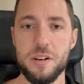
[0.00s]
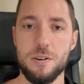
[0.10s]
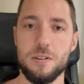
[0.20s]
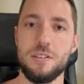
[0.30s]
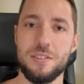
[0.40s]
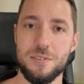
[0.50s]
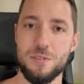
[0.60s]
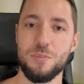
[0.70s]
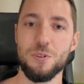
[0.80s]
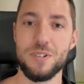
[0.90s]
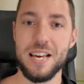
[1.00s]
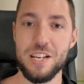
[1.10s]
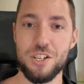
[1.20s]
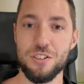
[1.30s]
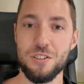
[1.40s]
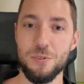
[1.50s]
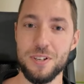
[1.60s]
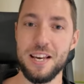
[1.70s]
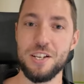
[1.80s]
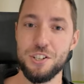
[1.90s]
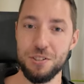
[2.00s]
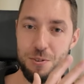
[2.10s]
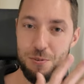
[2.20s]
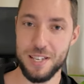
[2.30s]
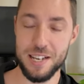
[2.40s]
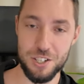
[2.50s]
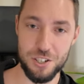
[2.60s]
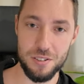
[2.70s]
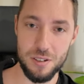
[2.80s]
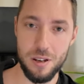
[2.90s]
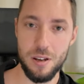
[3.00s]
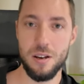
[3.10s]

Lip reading: heard the term location, location, location.